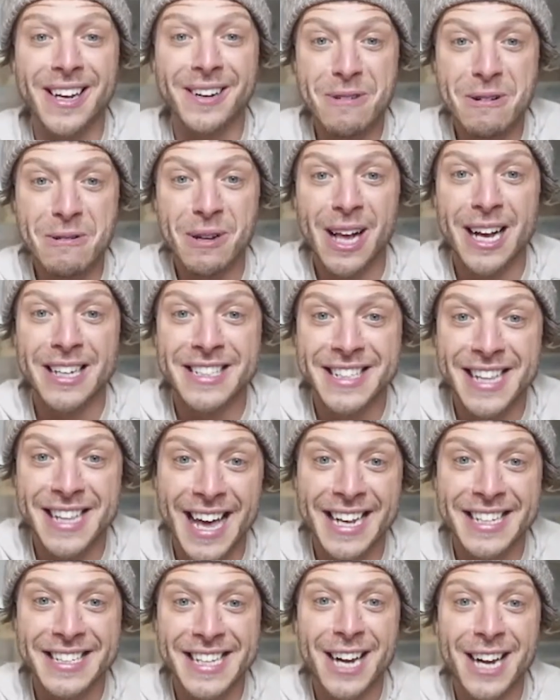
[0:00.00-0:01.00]
We're realizing that
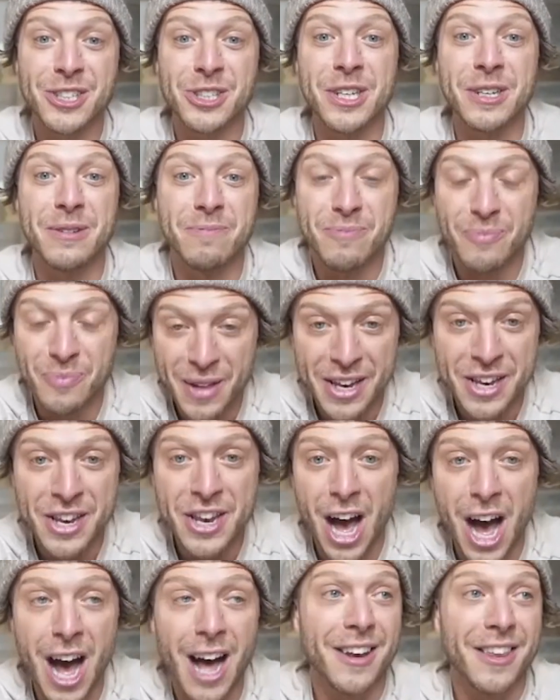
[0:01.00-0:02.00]
is mm-hmm. actually
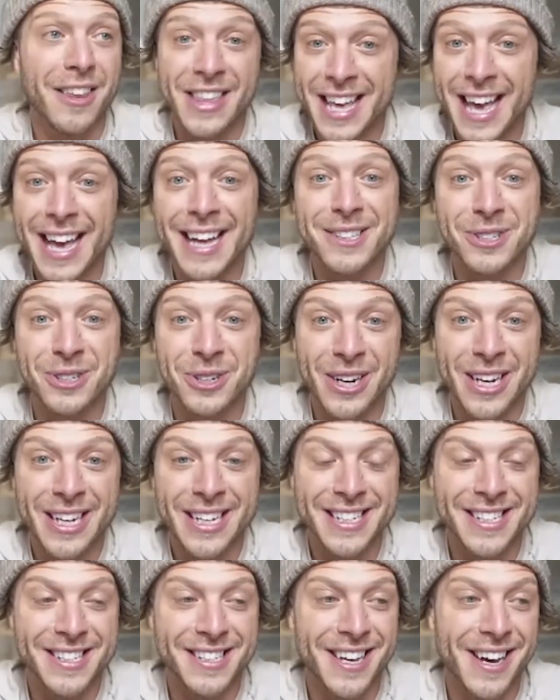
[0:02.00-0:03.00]
not the answer.
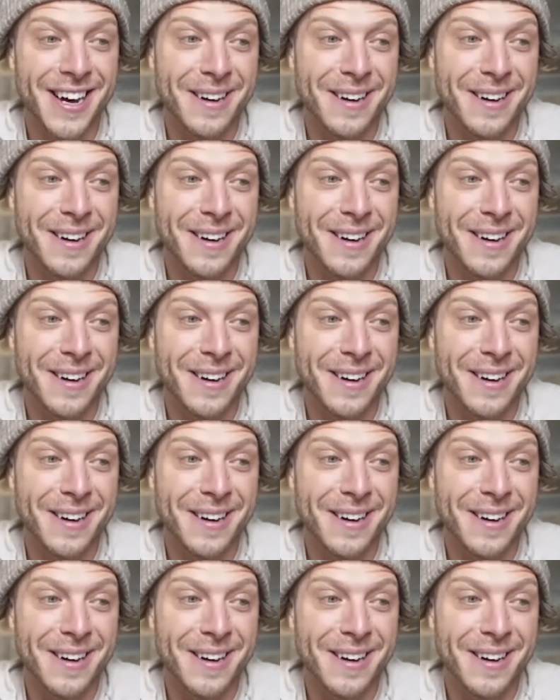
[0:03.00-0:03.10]
Is yeah.